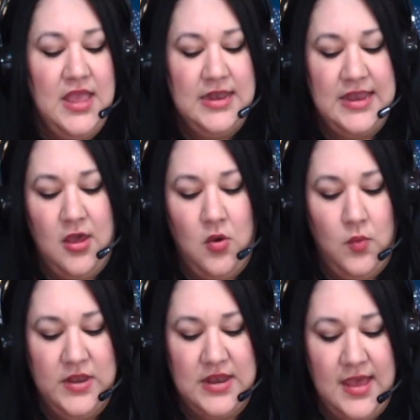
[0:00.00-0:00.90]
Now,
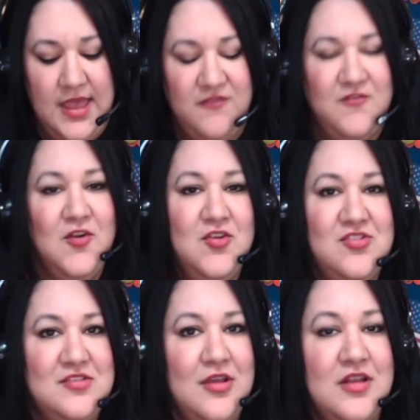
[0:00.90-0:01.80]
when I first
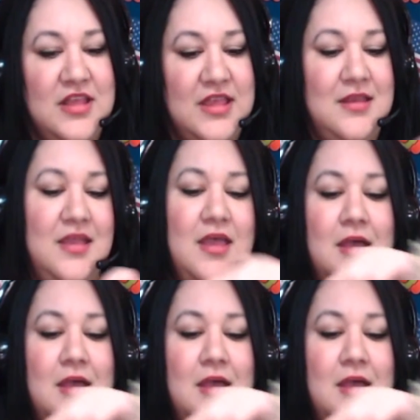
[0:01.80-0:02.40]
started,